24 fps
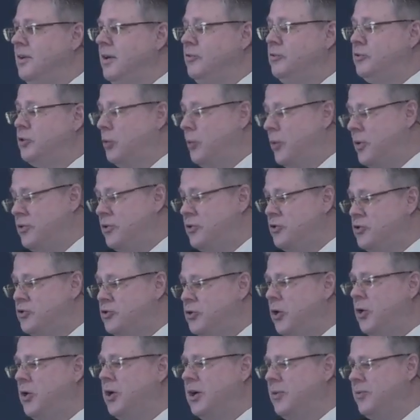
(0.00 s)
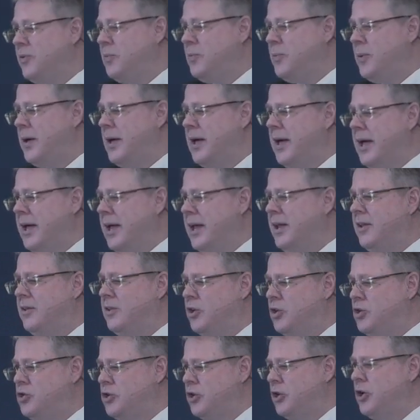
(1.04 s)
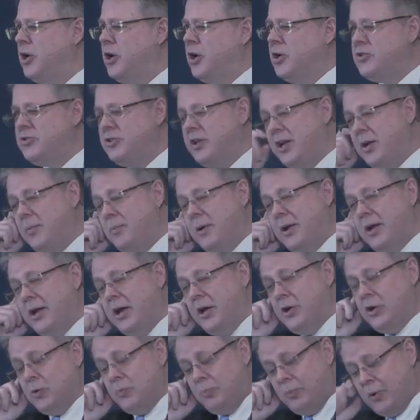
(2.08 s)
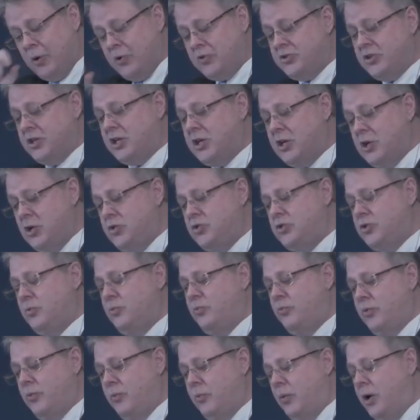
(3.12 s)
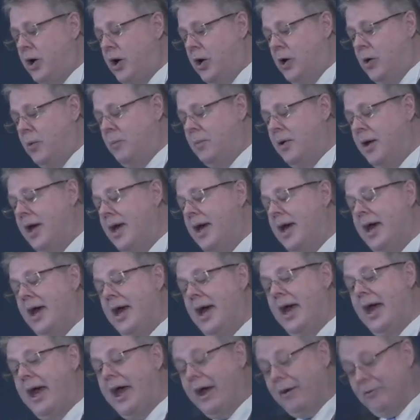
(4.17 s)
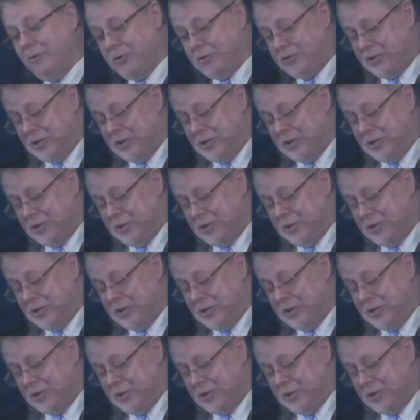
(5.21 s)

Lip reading: So with the stroke of a pen, the church that had been under persecution from Rome ever